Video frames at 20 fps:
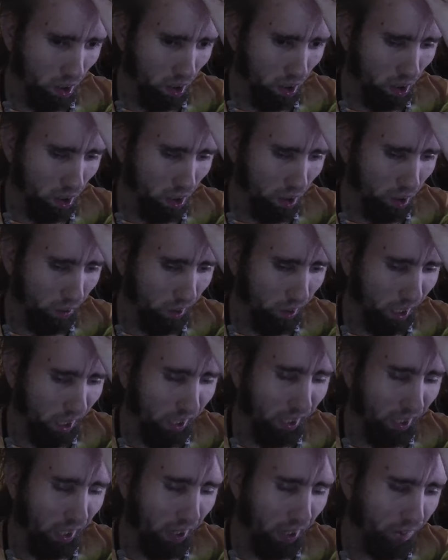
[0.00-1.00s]
You can't
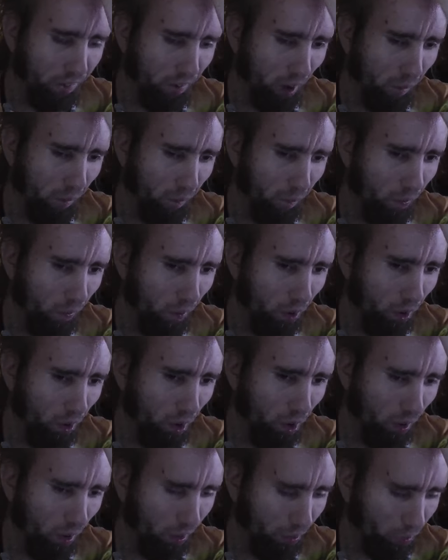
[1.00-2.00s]
get in trouble
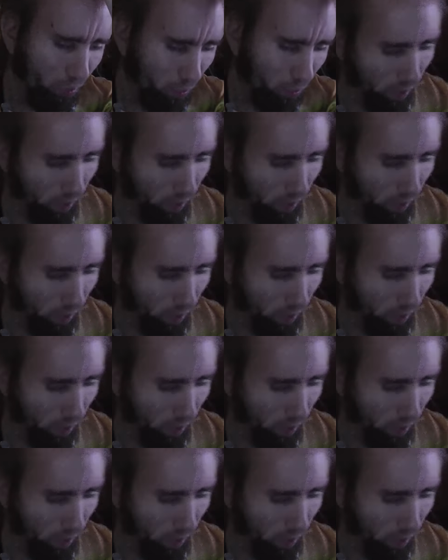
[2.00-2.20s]
on Twitter